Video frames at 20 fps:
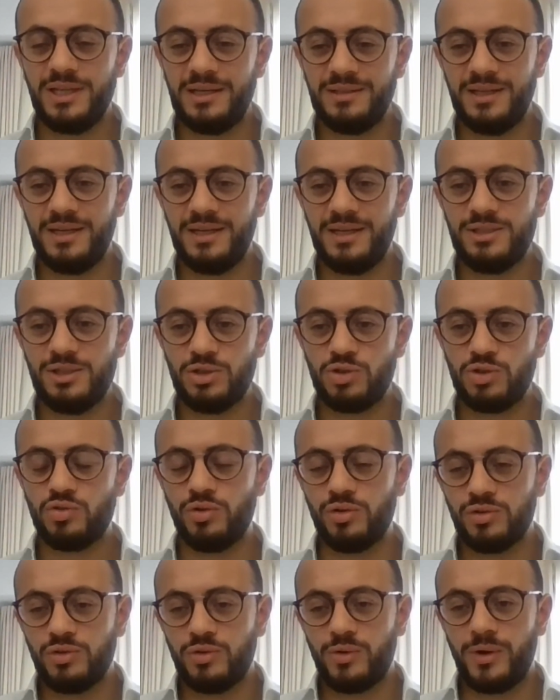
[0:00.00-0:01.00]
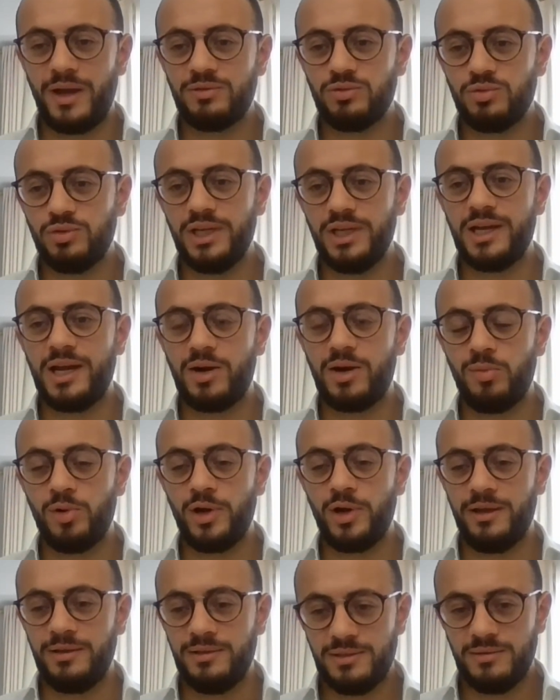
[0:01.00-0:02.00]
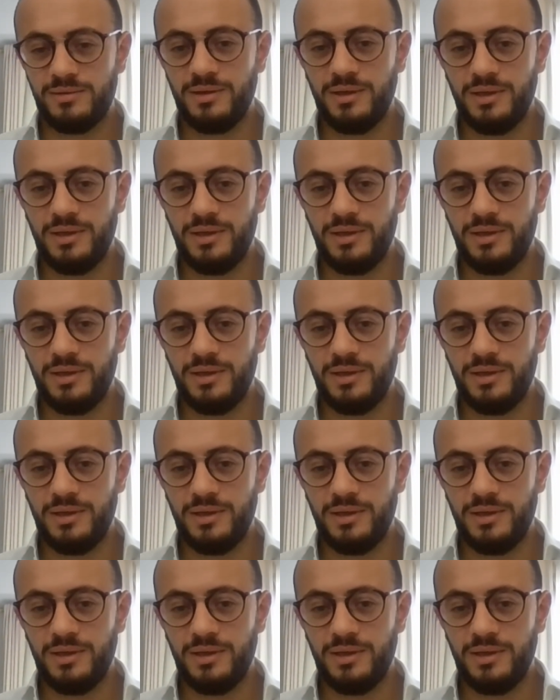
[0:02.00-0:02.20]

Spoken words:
that there is a strong drive to decarbonize.